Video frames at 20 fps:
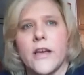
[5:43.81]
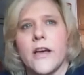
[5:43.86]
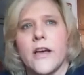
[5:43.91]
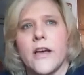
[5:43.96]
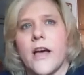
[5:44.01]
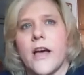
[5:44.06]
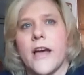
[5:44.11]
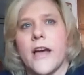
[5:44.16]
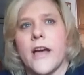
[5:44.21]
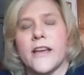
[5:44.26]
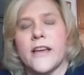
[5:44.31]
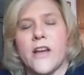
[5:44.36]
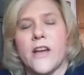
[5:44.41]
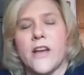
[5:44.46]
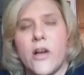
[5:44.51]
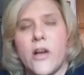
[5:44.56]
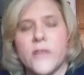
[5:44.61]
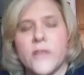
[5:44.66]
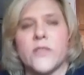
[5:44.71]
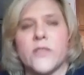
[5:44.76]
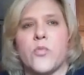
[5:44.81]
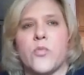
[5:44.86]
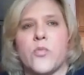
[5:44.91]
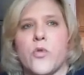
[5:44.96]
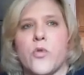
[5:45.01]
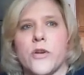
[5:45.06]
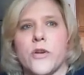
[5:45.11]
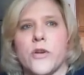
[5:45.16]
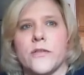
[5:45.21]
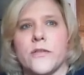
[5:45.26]
I called
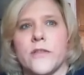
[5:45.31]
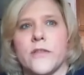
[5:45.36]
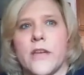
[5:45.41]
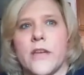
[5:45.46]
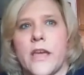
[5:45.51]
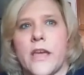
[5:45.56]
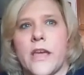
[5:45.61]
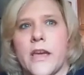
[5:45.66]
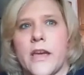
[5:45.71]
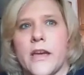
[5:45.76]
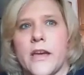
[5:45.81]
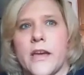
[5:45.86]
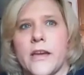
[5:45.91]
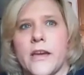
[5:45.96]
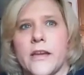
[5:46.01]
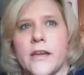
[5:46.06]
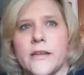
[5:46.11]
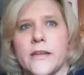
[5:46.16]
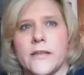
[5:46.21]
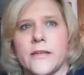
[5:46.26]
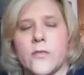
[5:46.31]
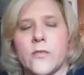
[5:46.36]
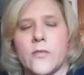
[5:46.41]
support. And